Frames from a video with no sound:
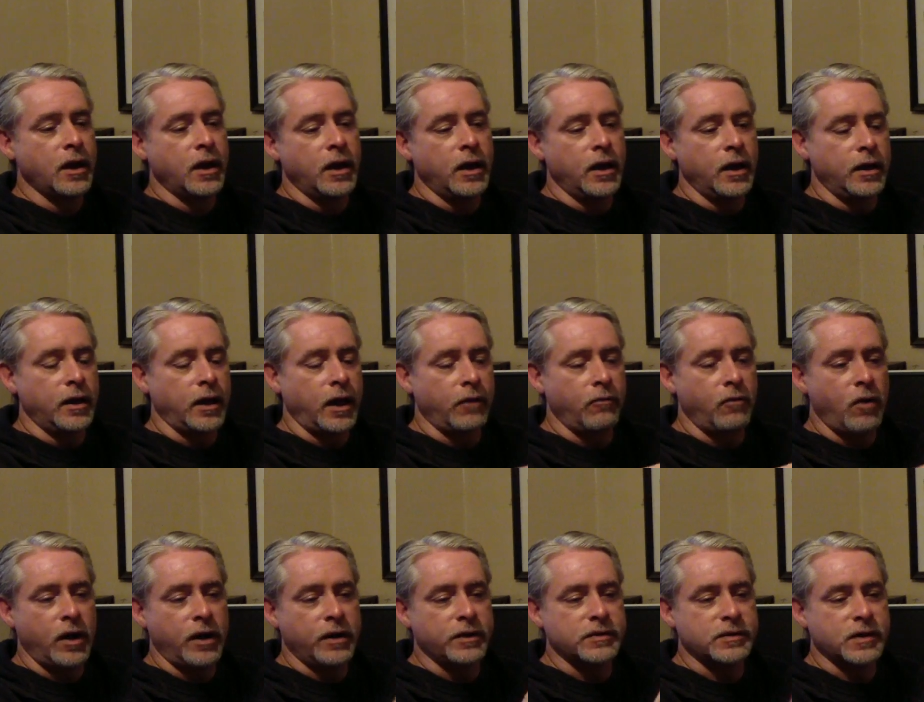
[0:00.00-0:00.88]
And I
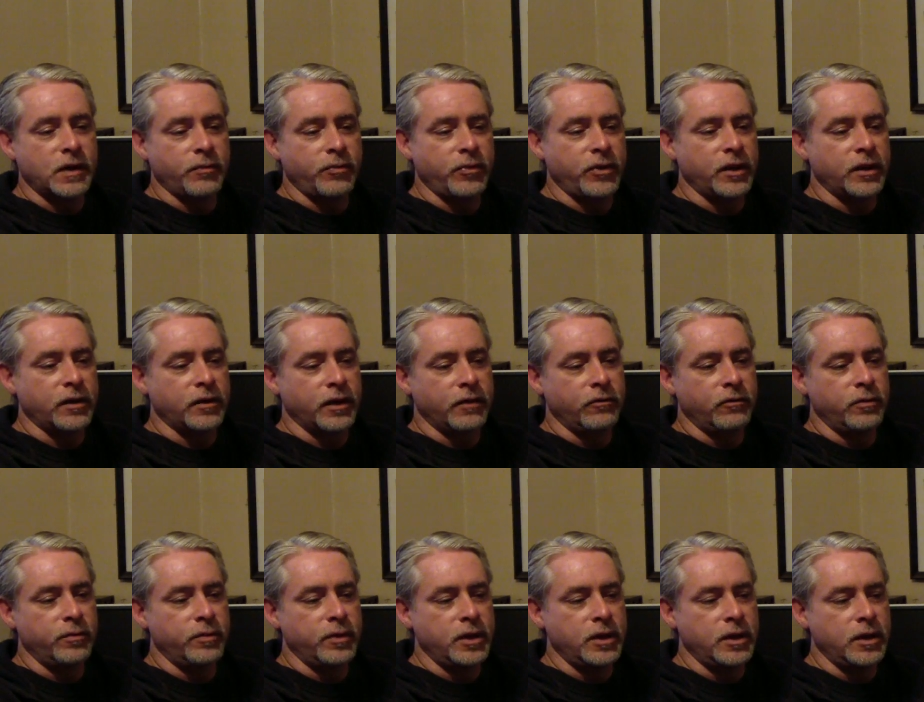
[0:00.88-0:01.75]
wanted something that
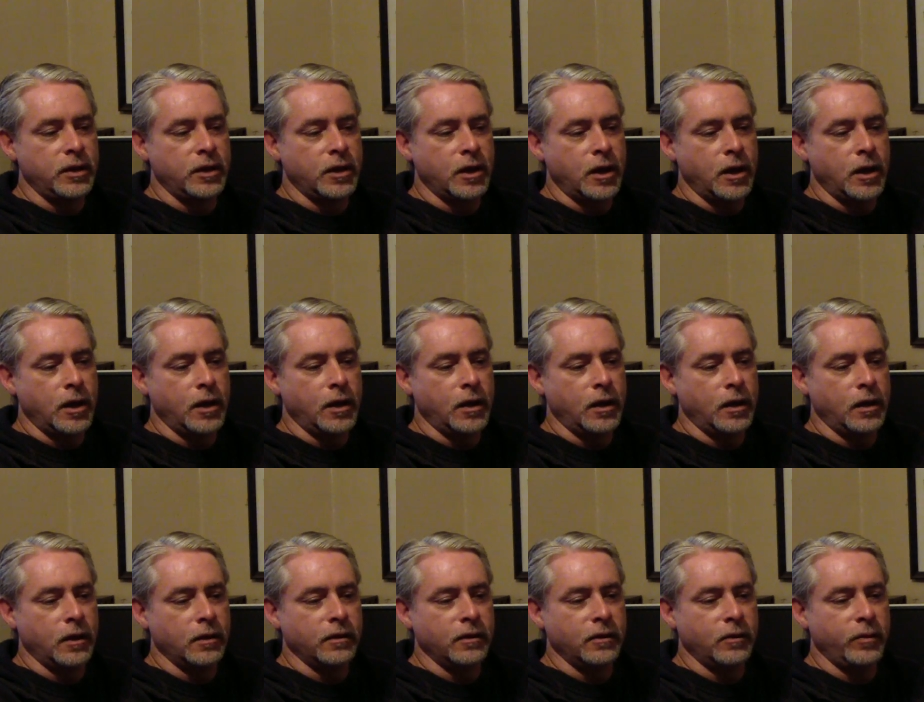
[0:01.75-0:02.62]
would be
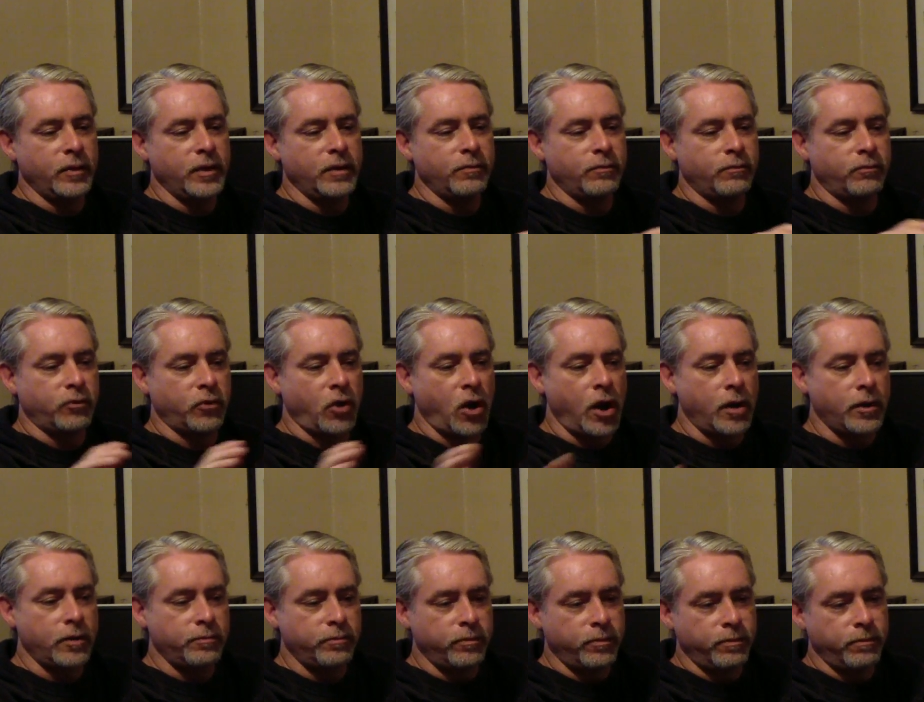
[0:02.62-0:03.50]
uh, a little bit
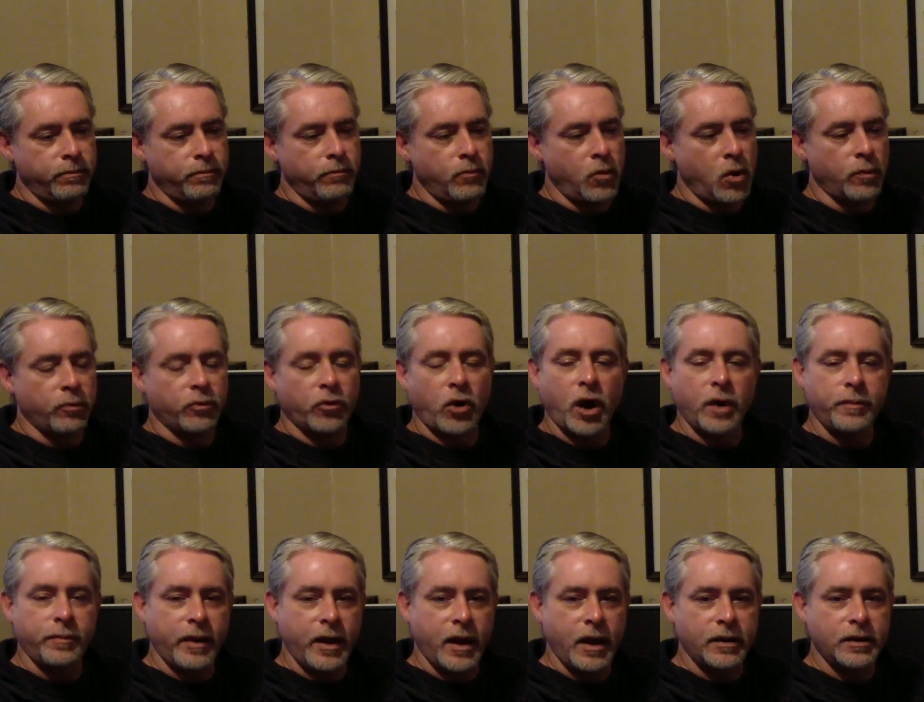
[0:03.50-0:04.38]
broad, more
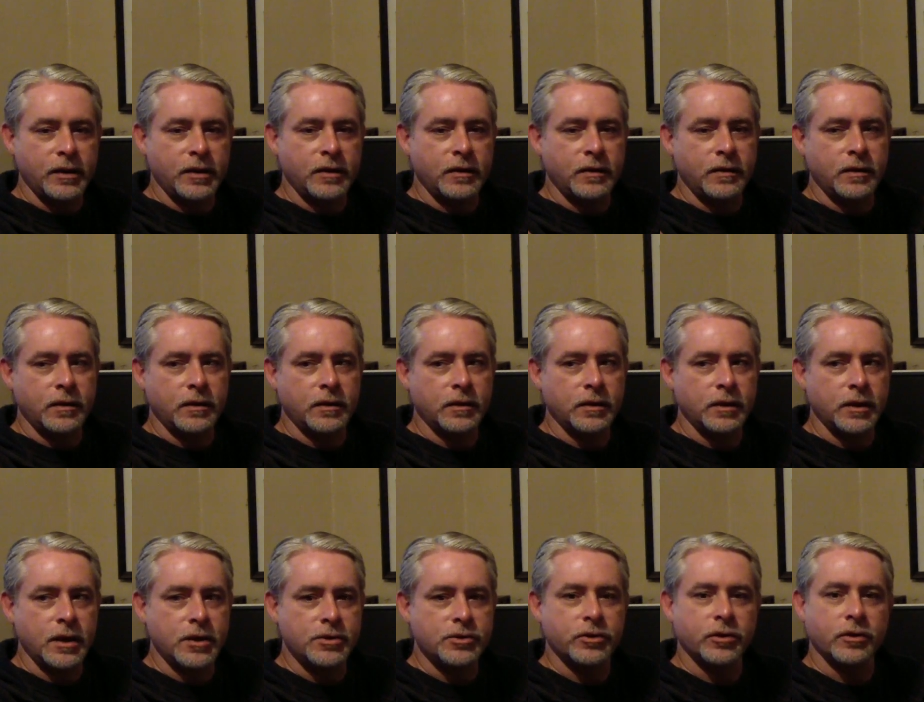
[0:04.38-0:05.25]
broadbanded,
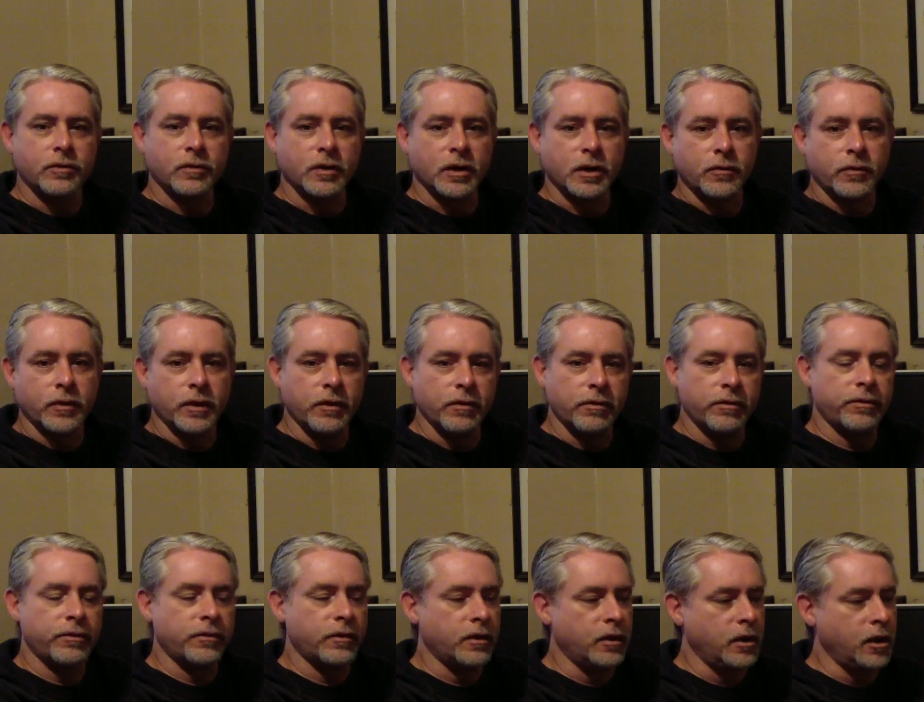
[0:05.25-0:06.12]
easier to work
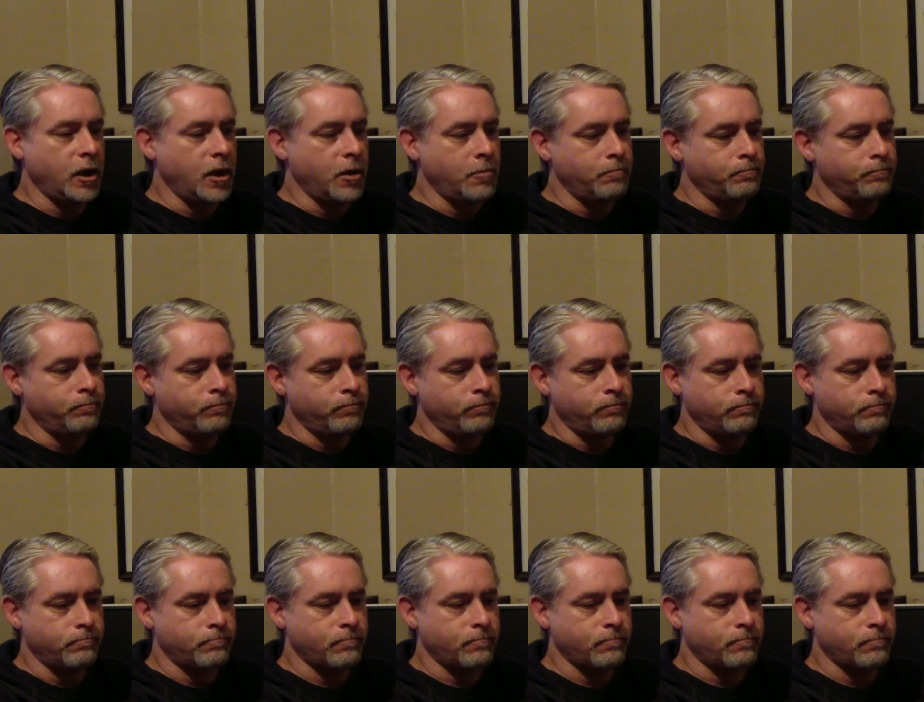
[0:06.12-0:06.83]
with, um,